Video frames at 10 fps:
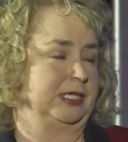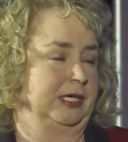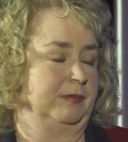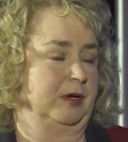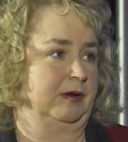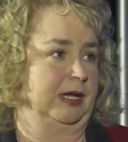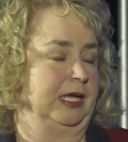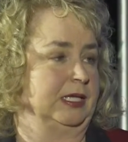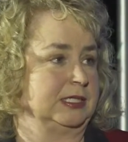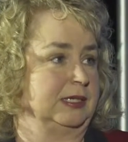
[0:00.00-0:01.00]

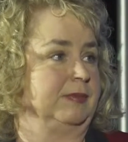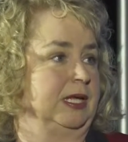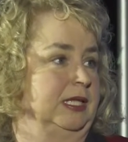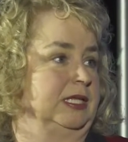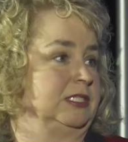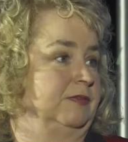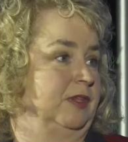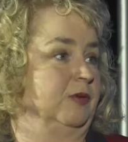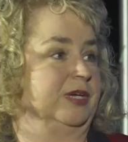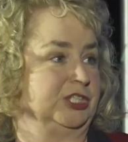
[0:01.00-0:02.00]
TMRE and send me a list
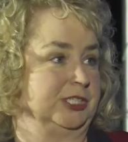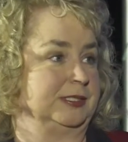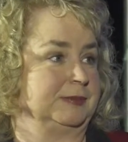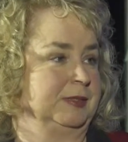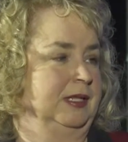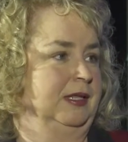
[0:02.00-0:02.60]
of their wishes.